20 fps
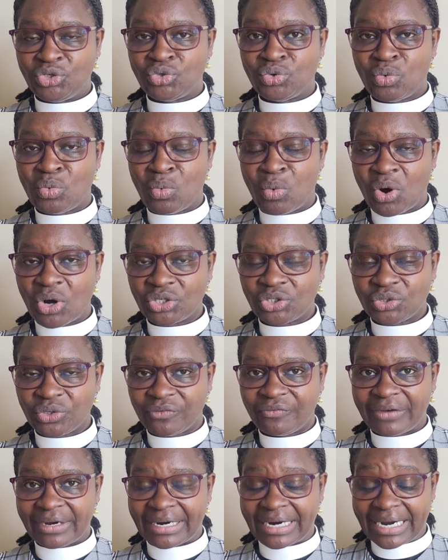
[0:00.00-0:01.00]
to watch
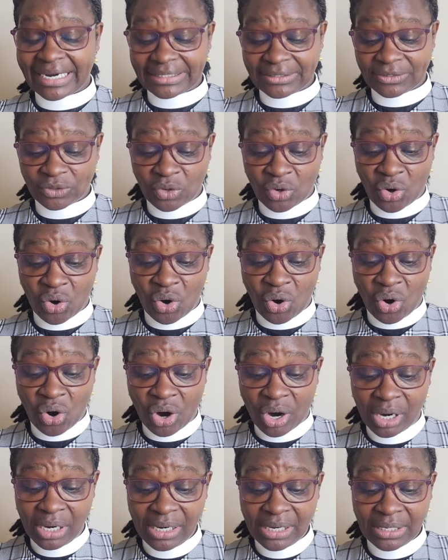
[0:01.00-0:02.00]
over us
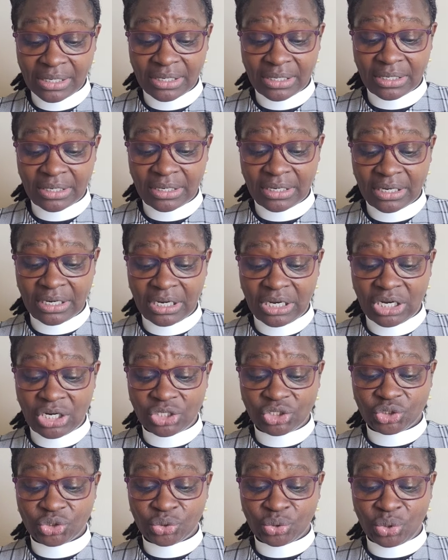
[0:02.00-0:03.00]
all,
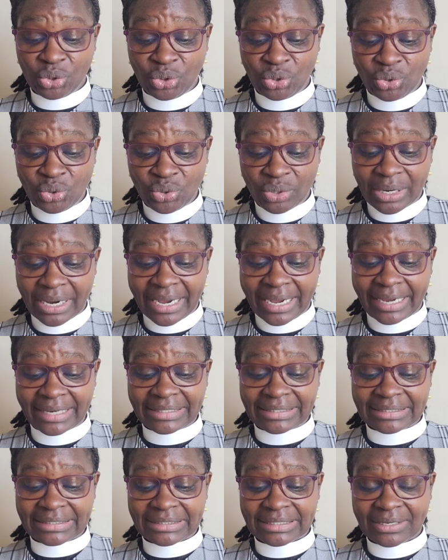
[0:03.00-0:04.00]
to look
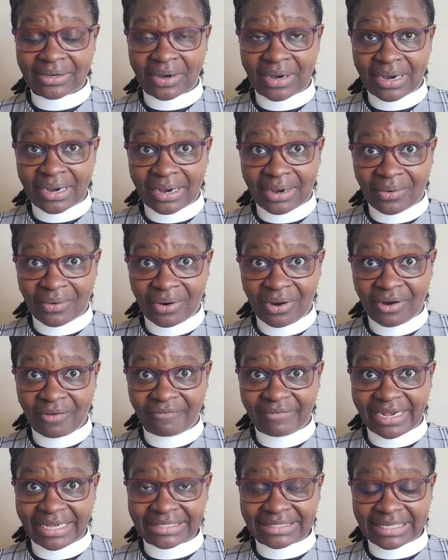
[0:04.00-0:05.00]
at all
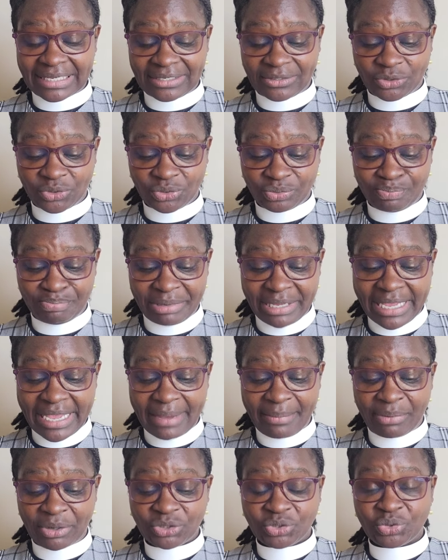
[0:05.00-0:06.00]
of us, and to
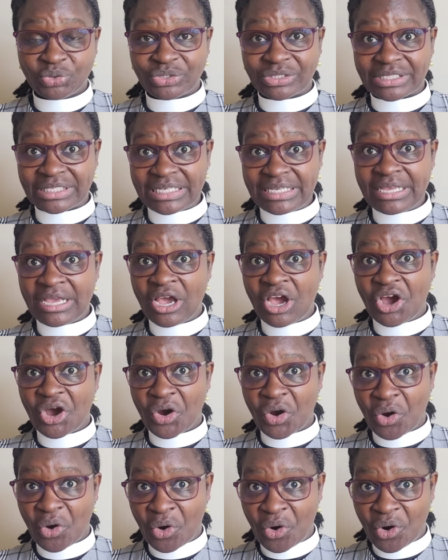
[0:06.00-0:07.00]
be able to see
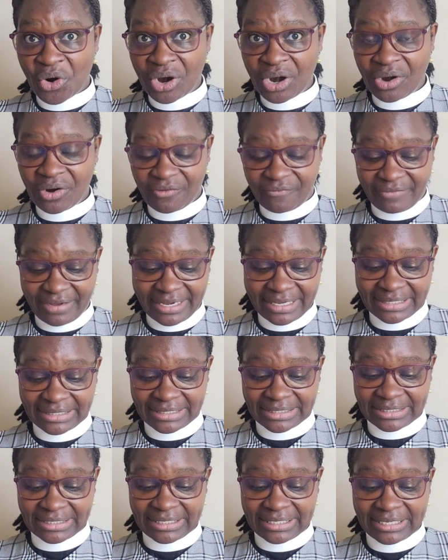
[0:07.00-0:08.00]
all of
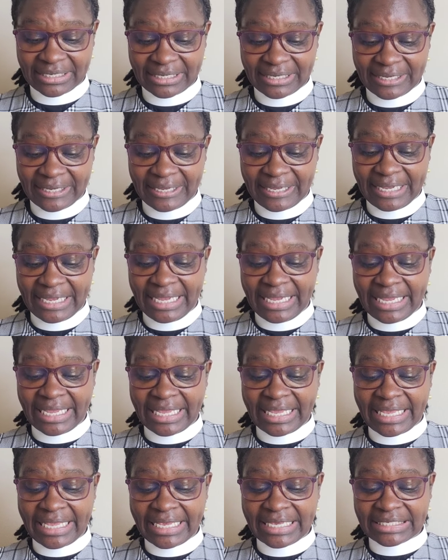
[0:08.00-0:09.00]
us.
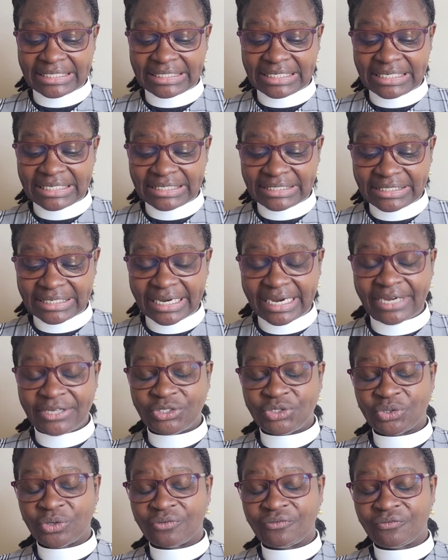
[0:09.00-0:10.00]
He is in
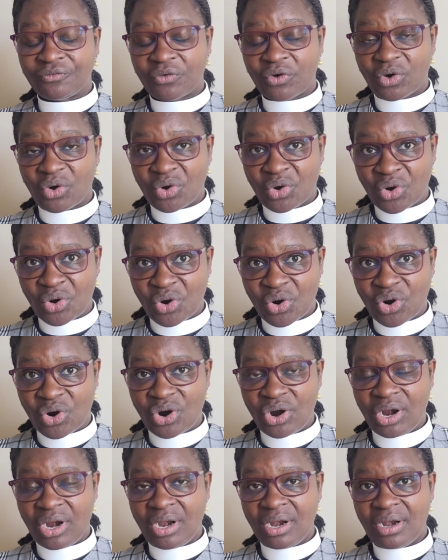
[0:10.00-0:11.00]
charge of
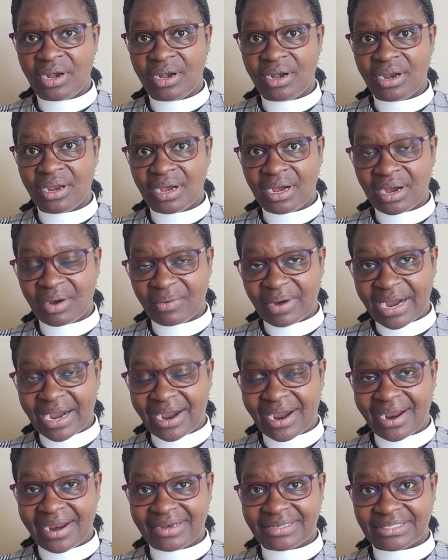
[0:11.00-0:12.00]
all our
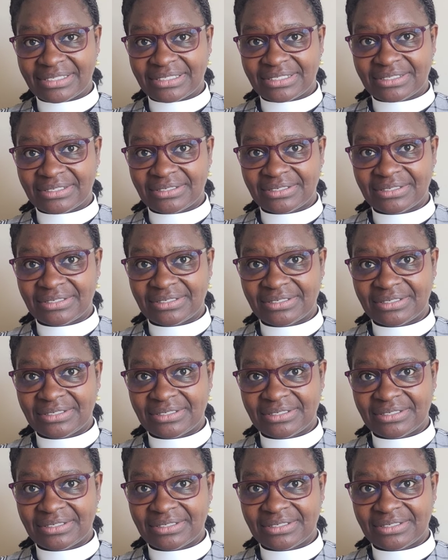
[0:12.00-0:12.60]
hearts.